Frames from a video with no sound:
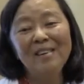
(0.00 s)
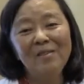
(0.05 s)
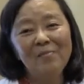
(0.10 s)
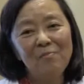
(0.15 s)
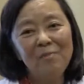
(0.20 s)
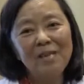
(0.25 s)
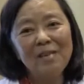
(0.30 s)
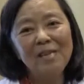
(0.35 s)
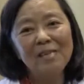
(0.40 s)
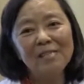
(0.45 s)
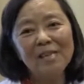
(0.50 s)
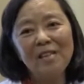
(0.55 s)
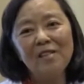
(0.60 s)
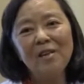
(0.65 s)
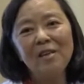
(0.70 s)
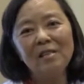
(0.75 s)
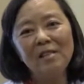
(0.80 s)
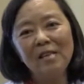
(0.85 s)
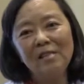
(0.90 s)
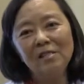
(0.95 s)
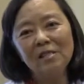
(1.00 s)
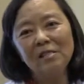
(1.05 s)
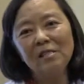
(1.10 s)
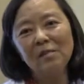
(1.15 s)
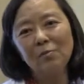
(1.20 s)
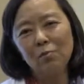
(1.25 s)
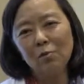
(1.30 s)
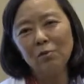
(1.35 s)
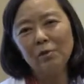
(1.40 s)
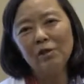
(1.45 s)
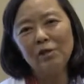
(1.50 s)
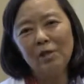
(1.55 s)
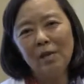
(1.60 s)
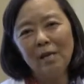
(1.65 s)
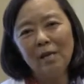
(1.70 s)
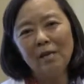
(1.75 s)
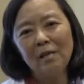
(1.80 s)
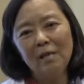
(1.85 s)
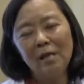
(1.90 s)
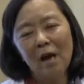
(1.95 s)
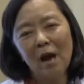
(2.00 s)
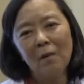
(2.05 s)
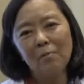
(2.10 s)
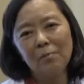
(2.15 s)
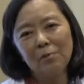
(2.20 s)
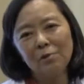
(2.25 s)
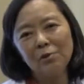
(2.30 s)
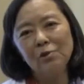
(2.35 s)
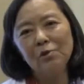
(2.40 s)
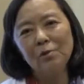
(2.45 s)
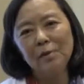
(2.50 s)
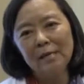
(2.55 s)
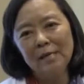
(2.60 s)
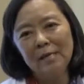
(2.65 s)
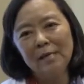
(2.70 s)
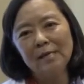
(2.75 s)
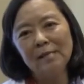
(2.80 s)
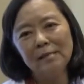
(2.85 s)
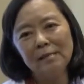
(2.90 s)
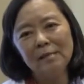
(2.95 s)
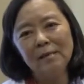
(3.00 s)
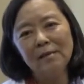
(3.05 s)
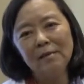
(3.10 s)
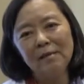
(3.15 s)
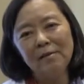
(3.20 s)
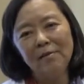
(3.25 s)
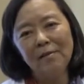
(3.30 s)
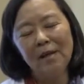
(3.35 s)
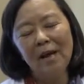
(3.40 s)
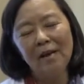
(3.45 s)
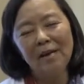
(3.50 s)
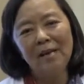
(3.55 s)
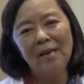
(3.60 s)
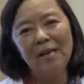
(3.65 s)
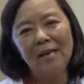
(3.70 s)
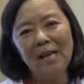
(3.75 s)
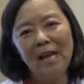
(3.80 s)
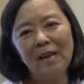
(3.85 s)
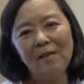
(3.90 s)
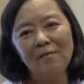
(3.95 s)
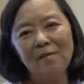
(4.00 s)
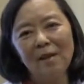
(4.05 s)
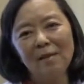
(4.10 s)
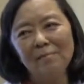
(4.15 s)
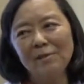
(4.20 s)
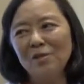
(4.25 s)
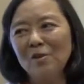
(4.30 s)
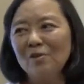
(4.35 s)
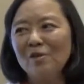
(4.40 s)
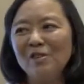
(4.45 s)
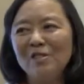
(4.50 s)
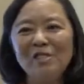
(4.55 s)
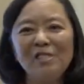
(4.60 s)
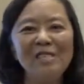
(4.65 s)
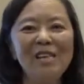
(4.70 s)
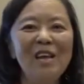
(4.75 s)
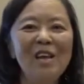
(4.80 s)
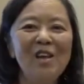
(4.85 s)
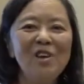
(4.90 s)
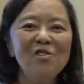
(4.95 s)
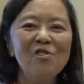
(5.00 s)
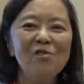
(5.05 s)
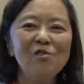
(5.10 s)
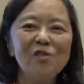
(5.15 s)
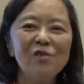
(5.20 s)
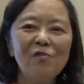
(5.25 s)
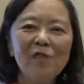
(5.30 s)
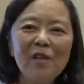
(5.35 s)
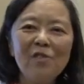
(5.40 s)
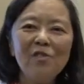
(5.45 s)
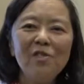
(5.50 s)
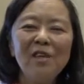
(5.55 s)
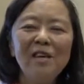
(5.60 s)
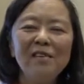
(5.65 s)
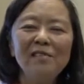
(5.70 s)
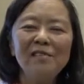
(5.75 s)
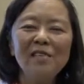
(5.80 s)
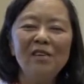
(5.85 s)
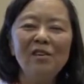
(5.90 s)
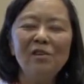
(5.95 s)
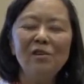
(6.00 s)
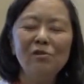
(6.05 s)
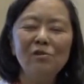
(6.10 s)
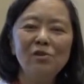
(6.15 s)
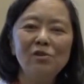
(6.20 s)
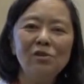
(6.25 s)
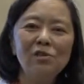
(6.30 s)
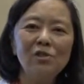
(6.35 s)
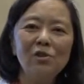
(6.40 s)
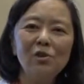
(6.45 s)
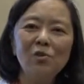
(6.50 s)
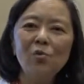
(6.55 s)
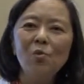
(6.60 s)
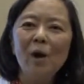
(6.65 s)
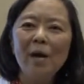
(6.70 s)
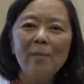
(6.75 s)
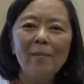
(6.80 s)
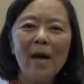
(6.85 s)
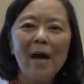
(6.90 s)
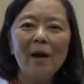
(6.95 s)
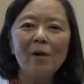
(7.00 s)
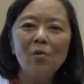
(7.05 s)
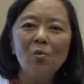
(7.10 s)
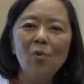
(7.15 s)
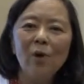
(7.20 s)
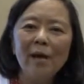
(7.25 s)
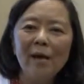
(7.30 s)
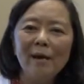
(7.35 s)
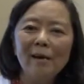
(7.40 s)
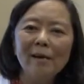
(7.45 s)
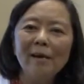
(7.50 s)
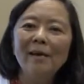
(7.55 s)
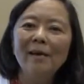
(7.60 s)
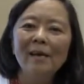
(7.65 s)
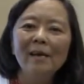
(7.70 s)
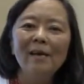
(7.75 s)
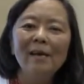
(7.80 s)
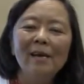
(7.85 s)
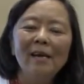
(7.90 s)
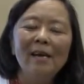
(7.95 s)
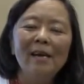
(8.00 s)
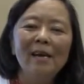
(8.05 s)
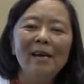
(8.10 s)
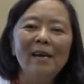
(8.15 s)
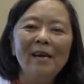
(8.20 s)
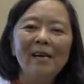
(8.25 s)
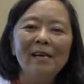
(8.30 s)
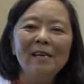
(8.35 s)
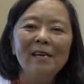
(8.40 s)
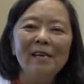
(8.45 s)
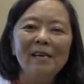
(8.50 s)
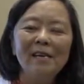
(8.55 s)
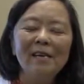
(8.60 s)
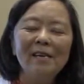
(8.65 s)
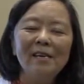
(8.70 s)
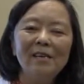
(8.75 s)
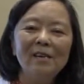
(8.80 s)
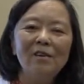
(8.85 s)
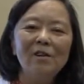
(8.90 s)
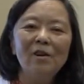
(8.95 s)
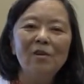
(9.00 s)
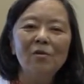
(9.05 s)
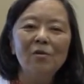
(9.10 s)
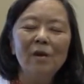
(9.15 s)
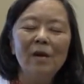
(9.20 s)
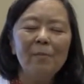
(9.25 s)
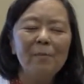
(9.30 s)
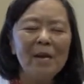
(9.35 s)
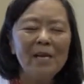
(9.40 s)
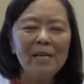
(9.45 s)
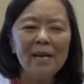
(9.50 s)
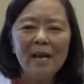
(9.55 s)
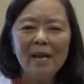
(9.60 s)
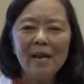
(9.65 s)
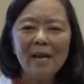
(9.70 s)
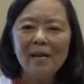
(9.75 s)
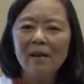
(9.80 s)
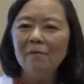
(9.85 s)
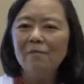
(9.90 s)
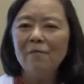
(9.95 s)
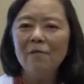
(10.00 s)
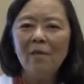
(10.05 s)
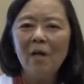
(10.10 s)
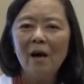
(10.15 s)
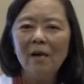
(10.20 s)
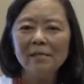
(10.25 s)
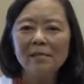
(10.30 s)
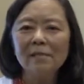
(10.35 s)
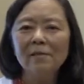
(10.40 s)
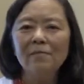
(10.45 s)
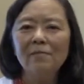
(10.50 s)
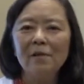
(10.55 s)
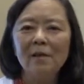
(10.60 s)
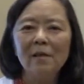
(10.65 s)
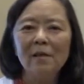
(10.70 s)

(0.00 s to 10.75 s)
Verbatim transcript: because I think they just appreciated the opportunities that he gave them. So that's those fun things that you used to do way back when. Yeah. And you know, and my dad had a philosophy